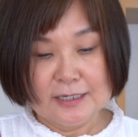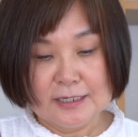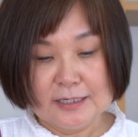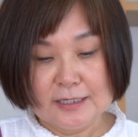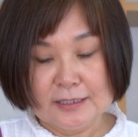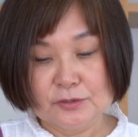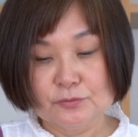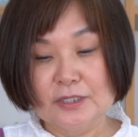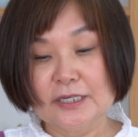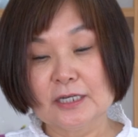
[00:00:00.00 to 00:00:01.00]
It's
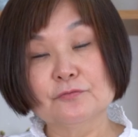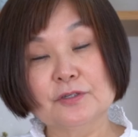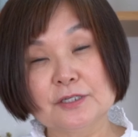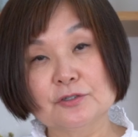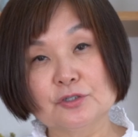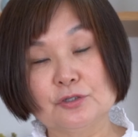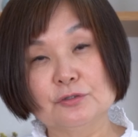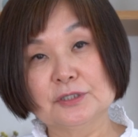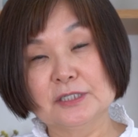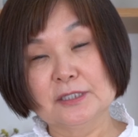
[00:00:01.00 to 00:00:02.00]
really convenient to
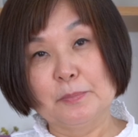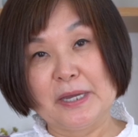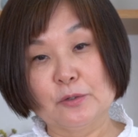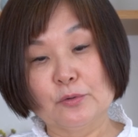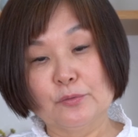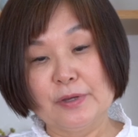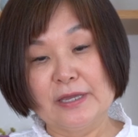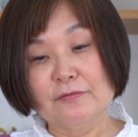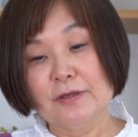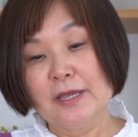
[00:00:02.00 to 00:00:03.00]
use in the
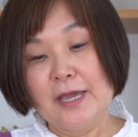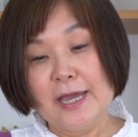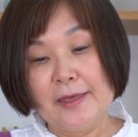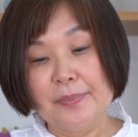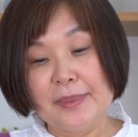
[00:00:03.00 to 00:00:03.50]
microwave, and